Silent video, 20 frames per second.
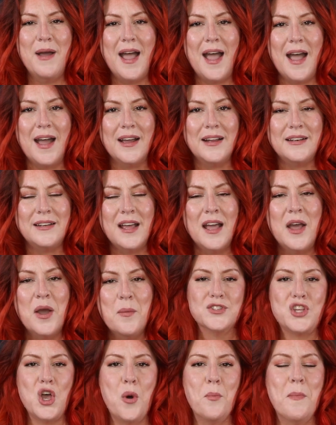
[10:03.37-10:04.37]
mad.
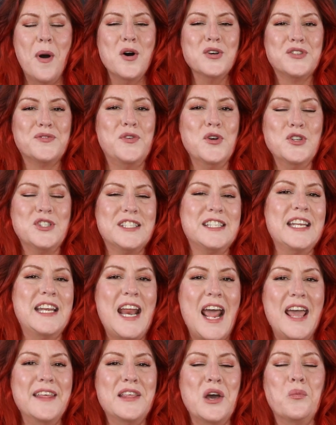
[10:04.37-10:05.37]
So most foods
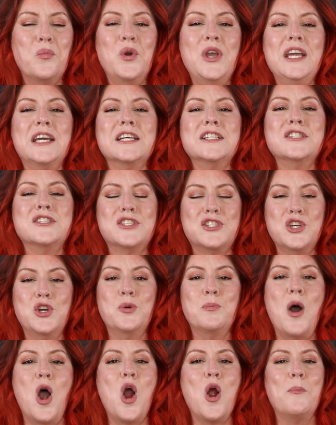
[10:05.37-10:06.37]
today that we
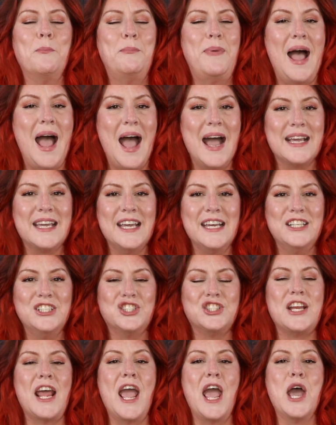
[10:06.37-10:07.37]
consume are
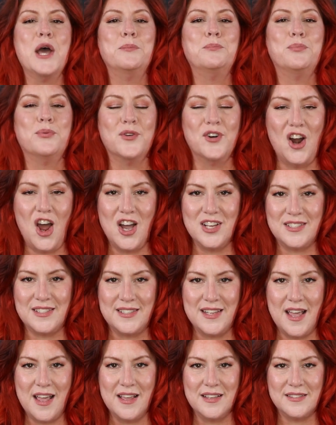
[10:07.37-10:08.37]
packaged and
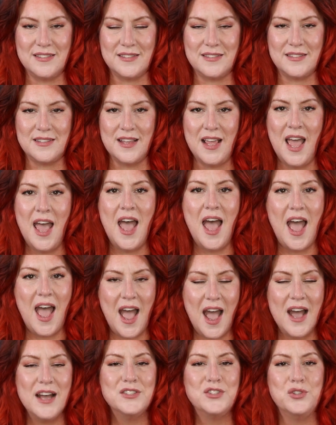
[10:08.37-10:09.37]
processed
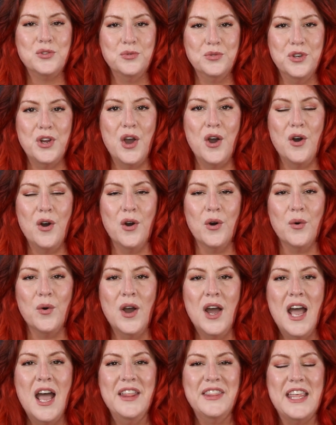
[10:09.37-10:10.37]
as you
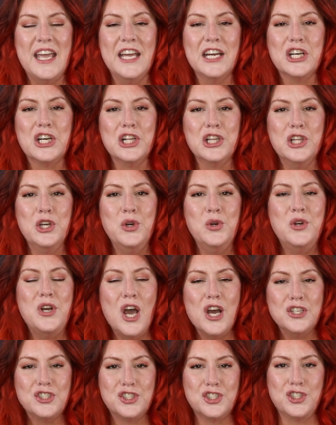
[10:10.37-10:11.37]
know. They
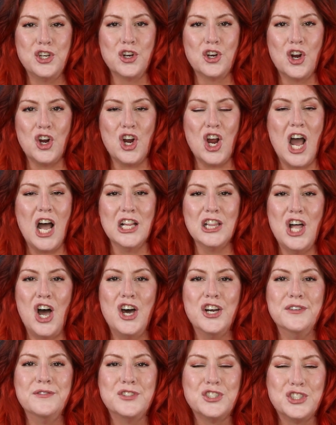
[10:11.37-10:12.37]
include sugar, a
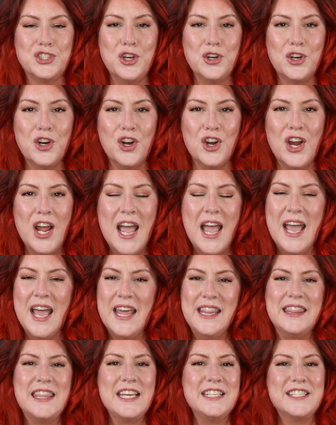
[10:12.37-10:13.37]
lot of sugar,
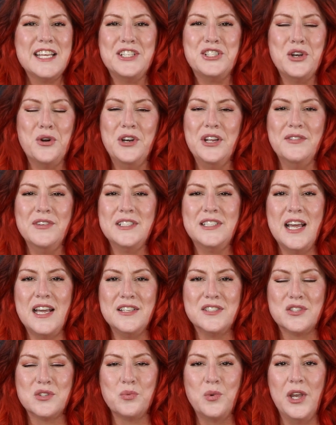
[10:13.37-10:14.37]
and things that don't even
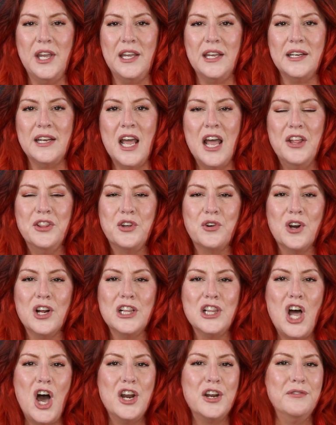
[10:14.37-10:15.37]
taste sweet. There are
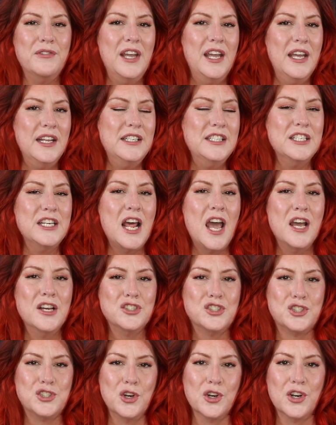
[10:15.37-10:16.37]
a lot of hidden
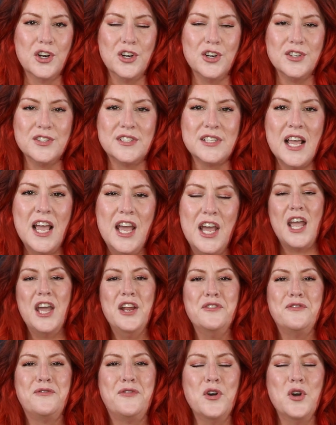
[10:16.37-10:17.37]
sugars
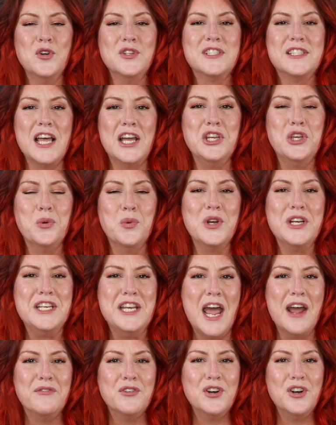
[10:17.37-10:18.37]
in foods that you would
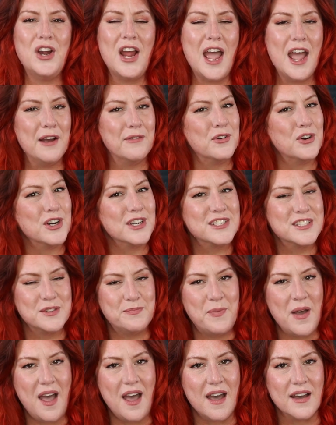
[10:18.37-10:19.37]
never, ever
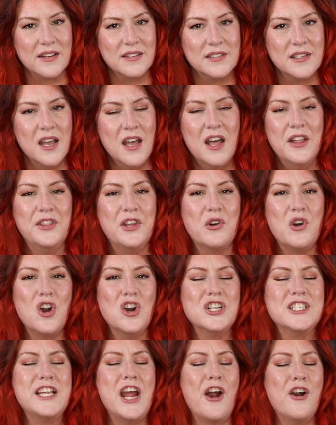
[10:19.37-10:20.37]
expect. There
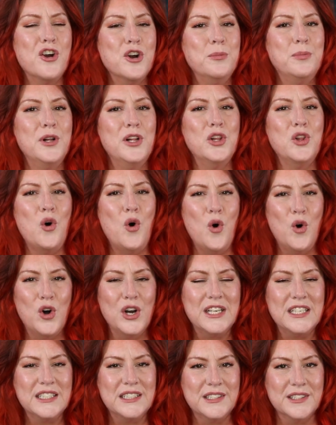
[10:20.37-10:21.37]
are terrible
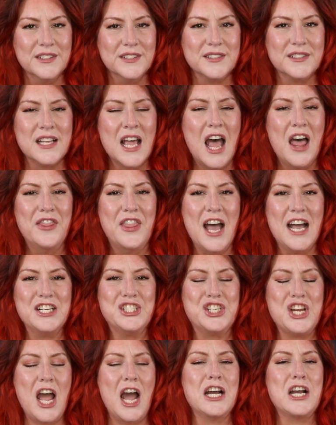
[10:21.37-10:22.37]
oils
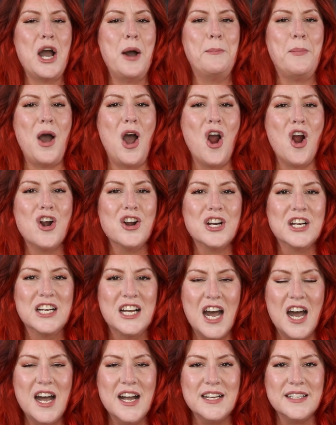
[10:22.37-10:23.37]
that jack up our
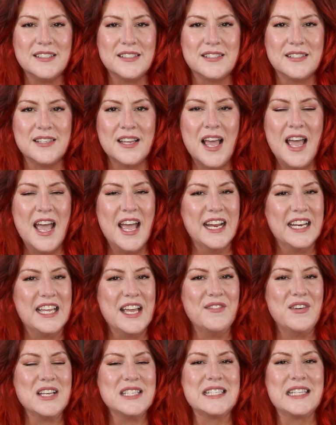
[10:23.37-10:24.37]
gut and
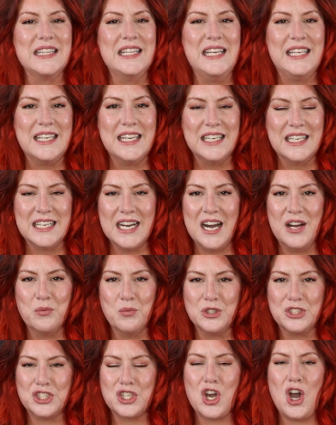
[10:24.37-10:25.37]
give us leaky
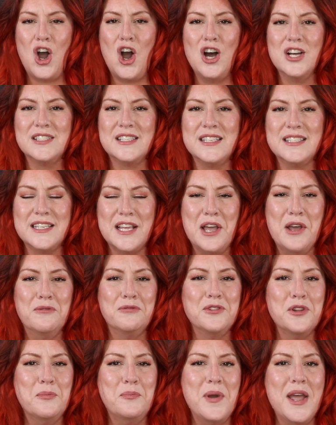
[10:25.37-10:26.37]
gut, which causes
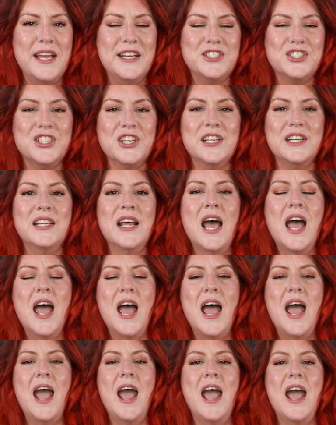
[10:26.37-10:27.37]
inflammation
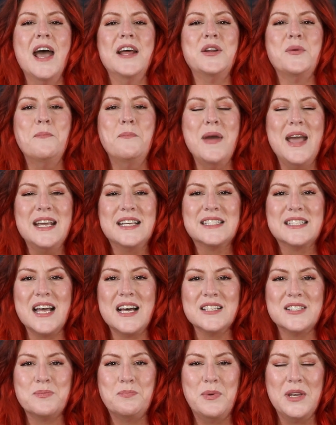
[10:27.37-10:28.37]
and makes
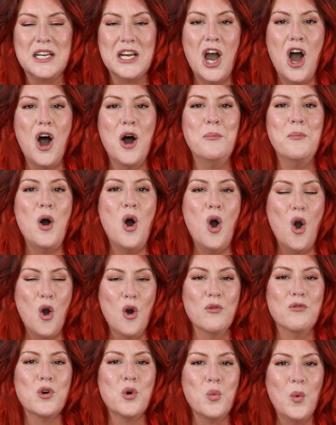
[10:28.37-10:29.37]
us become
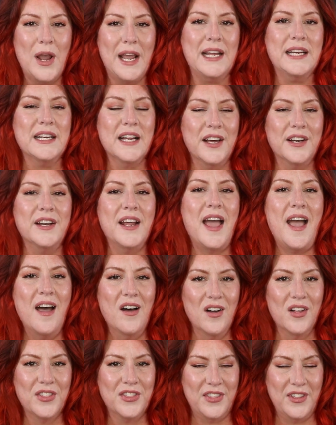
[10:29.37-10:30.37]
overweight and
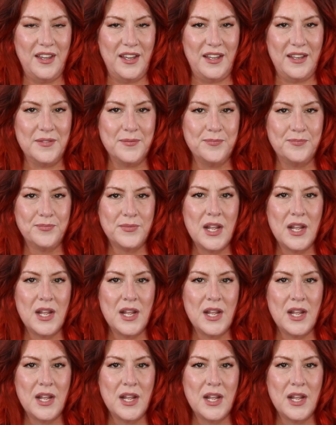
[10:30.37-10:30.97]
unhealthy.